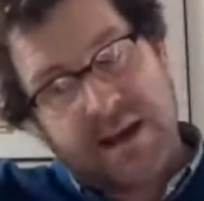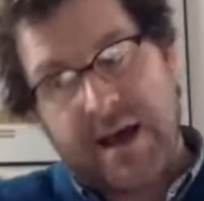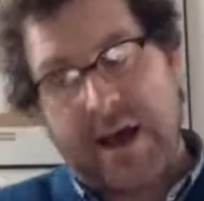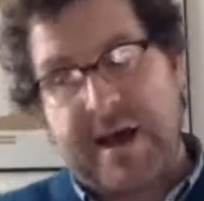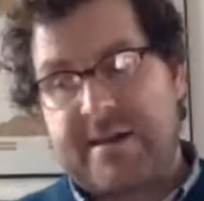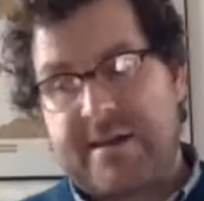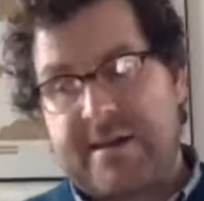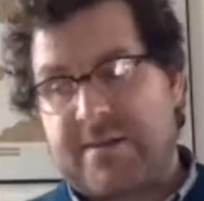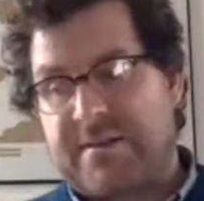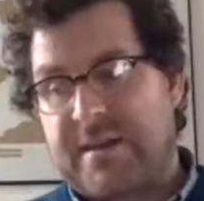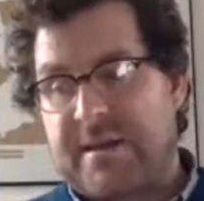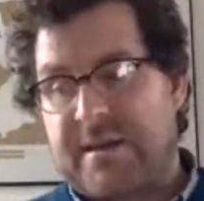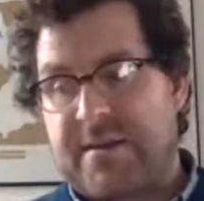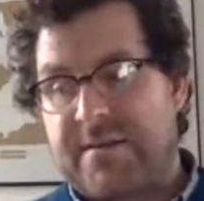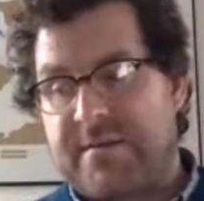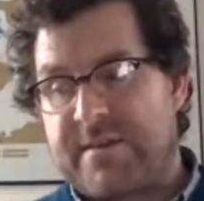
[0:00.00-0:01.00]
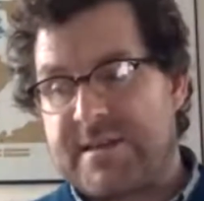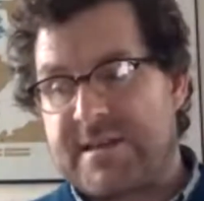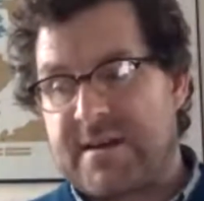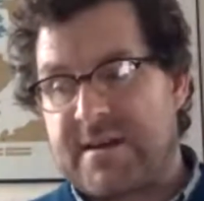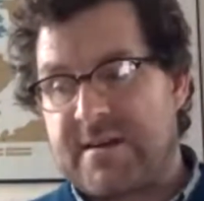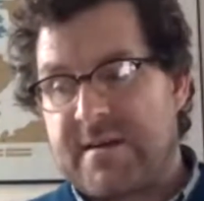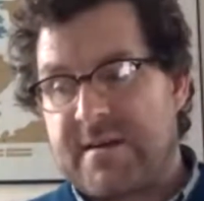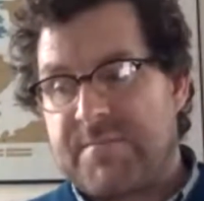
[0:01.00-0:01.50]
And I think you know there is
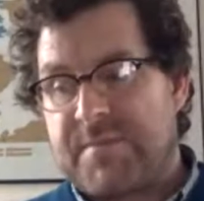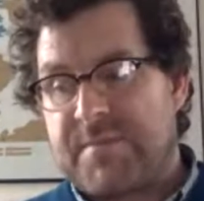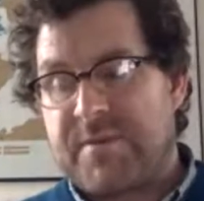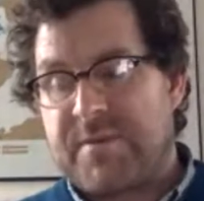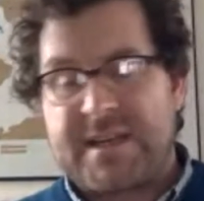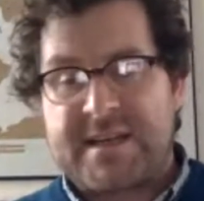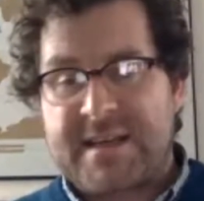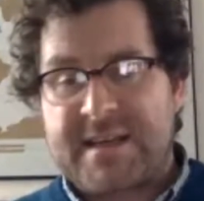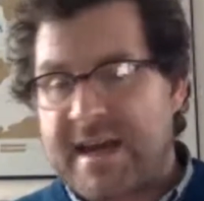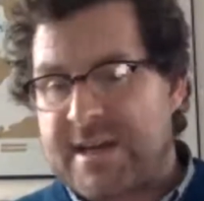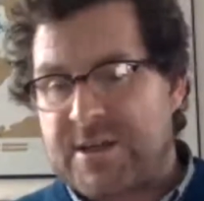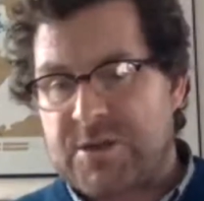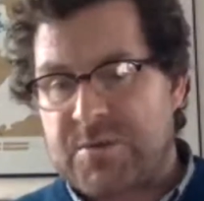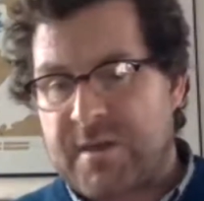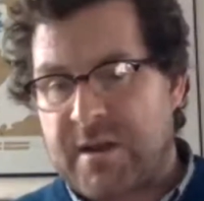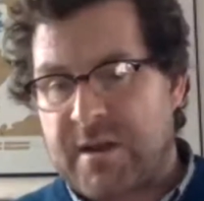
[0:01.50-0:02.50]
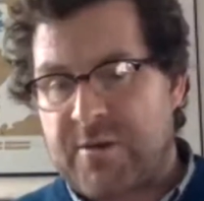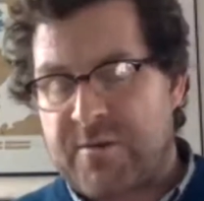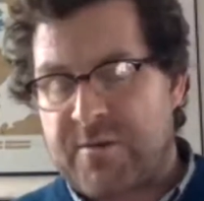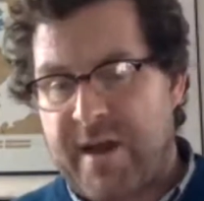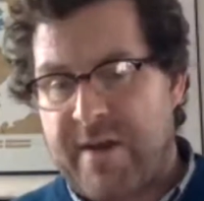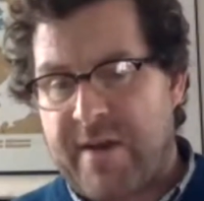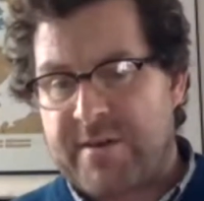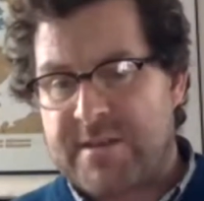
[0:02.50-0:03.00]
a there is a danger with a lot of
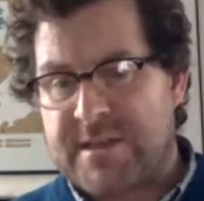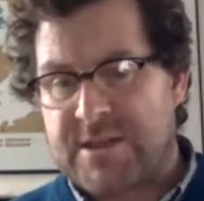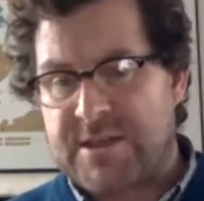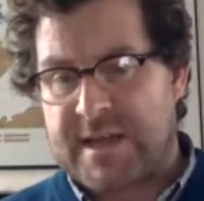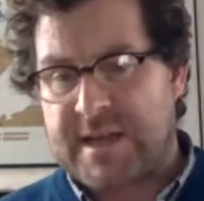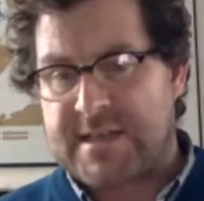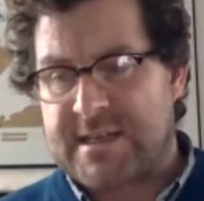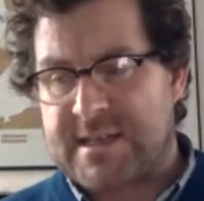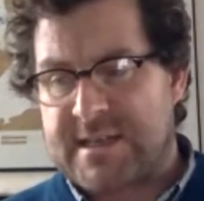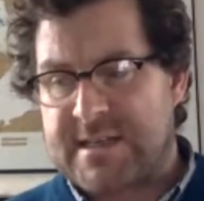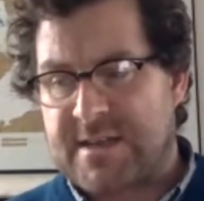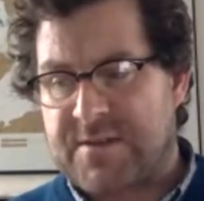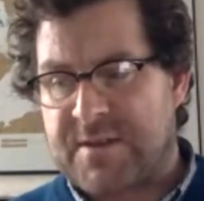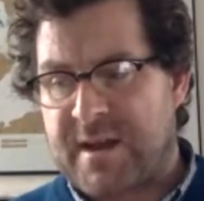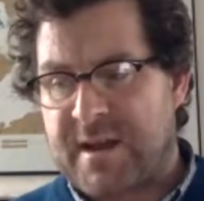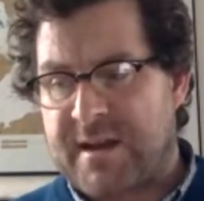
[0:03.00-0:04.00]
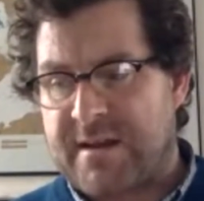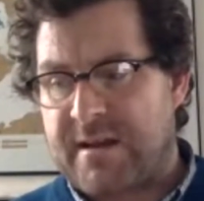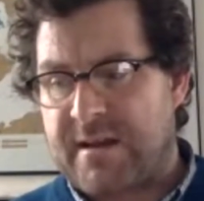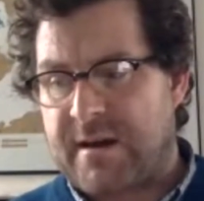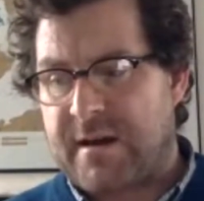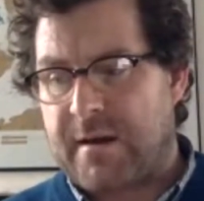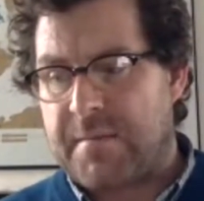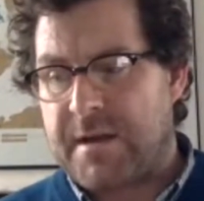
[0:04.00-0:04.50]
heritage assets. I think
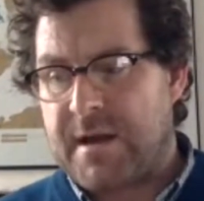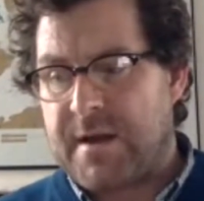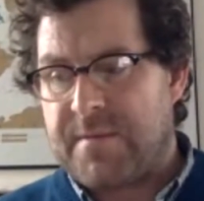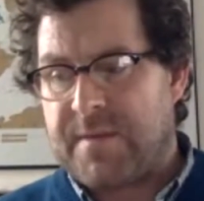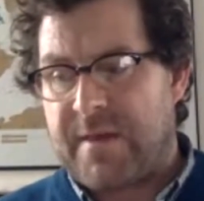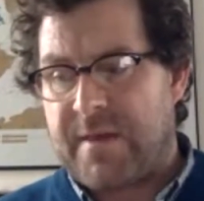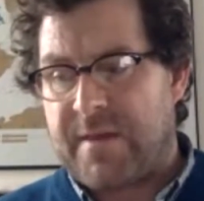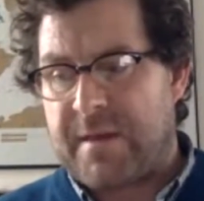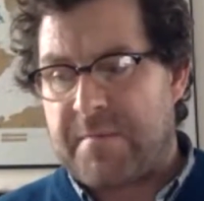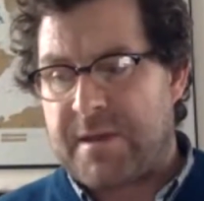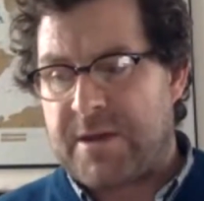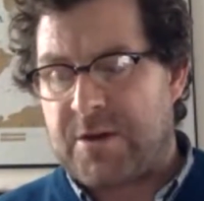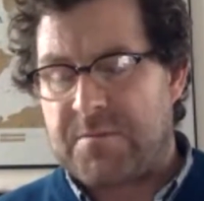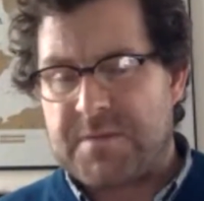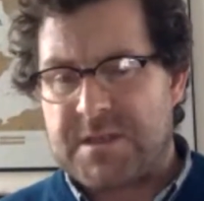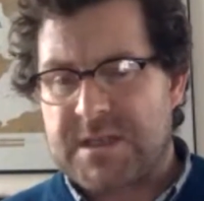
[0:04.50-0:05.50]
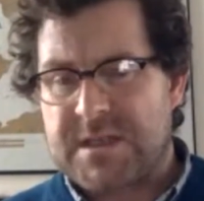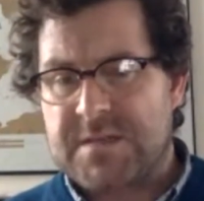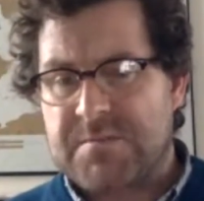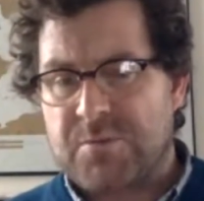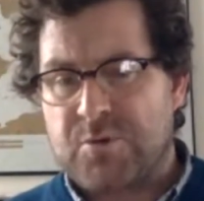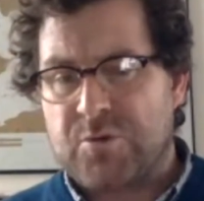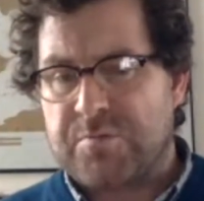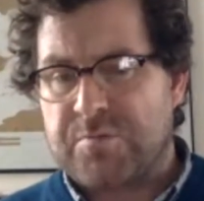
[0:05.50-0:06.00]
um, that they become a
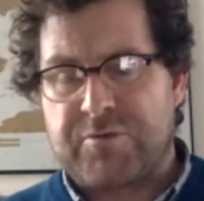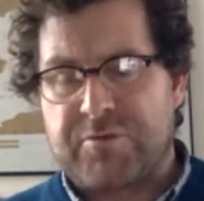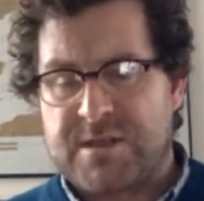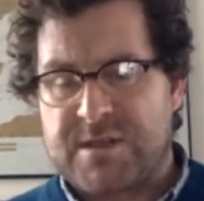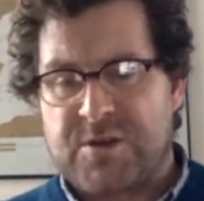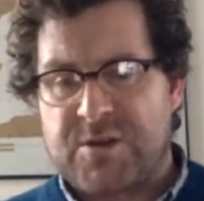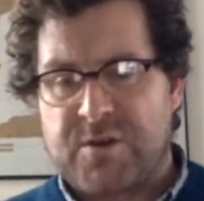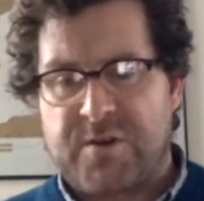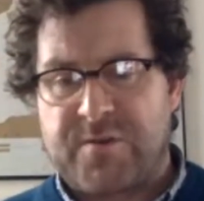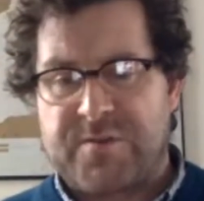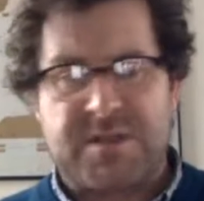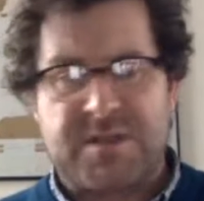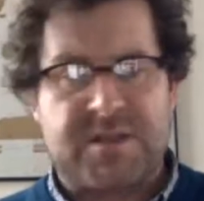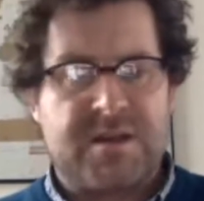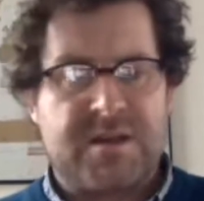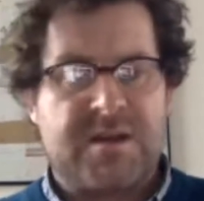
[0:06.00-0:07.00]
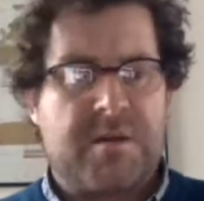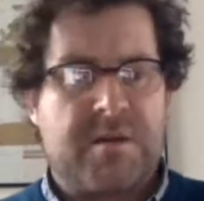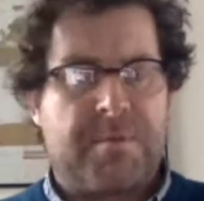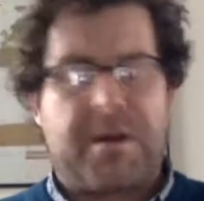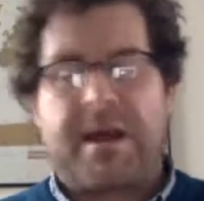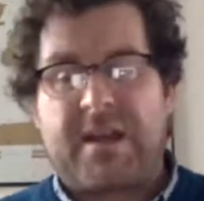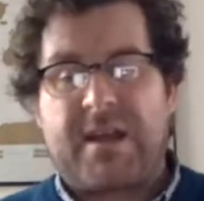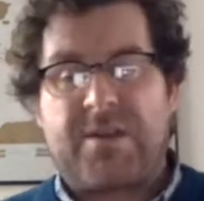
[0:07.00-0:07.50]
small preserves
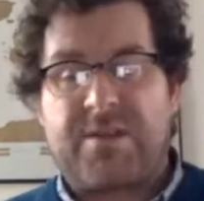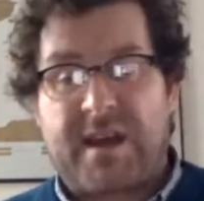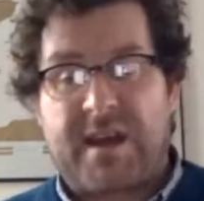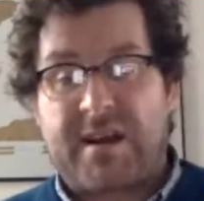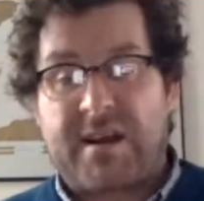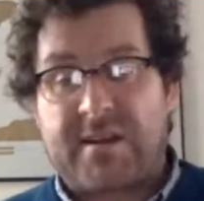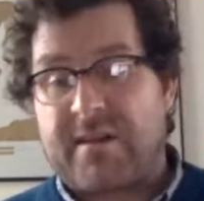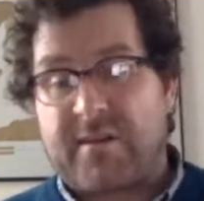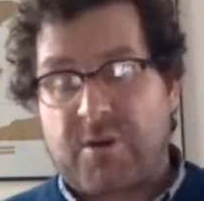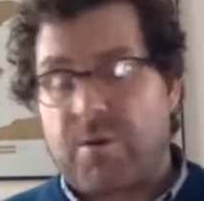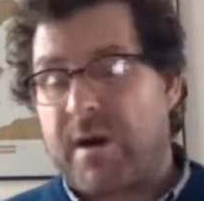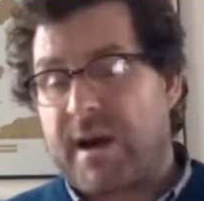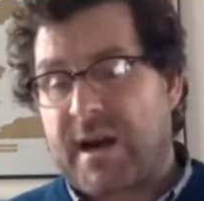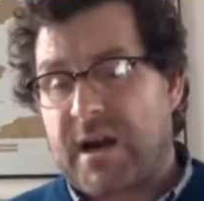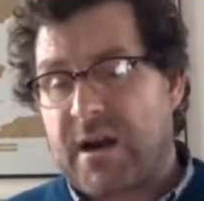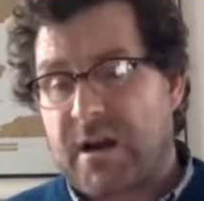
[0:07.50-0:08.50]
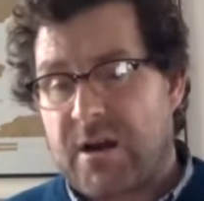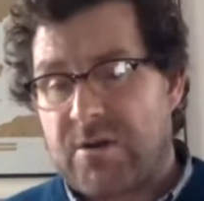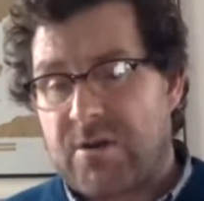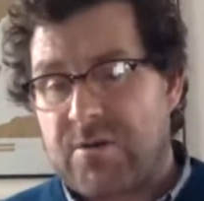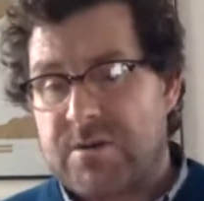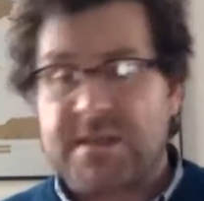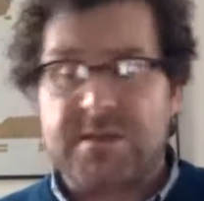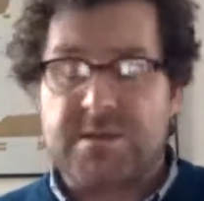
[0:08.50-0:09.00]
plaything. They're quite
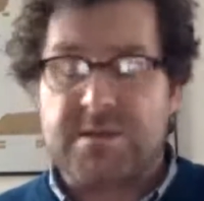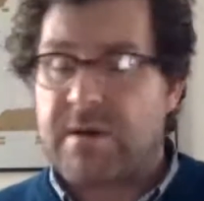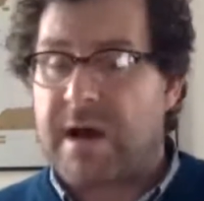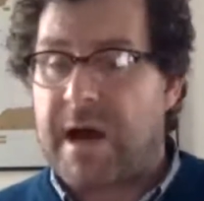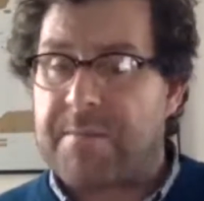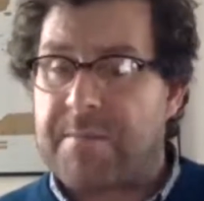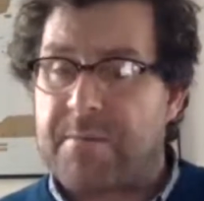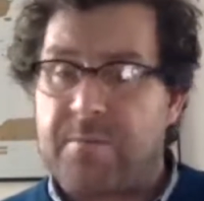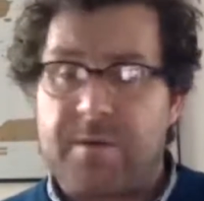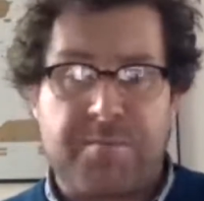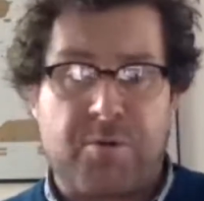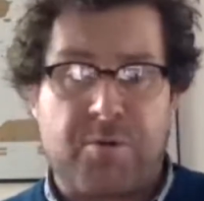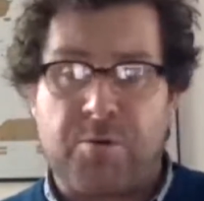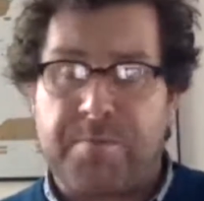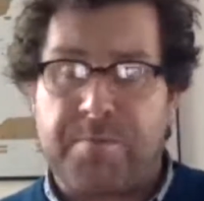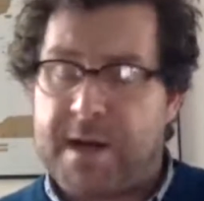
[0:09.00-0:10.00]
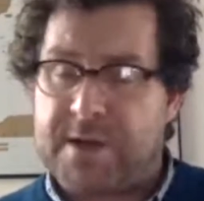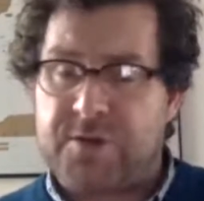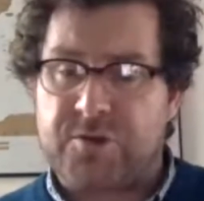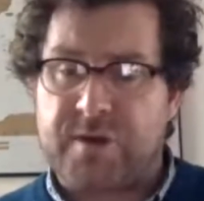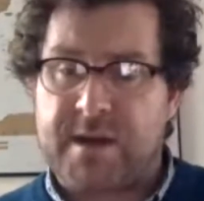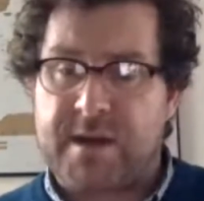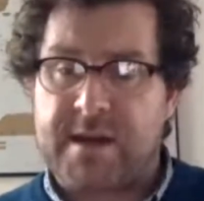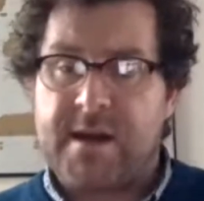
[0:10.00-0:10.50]
closed. This is what happened with
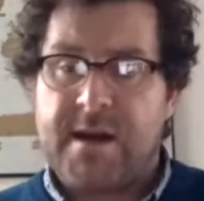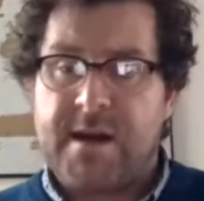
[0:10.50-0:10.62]
Portpatrick.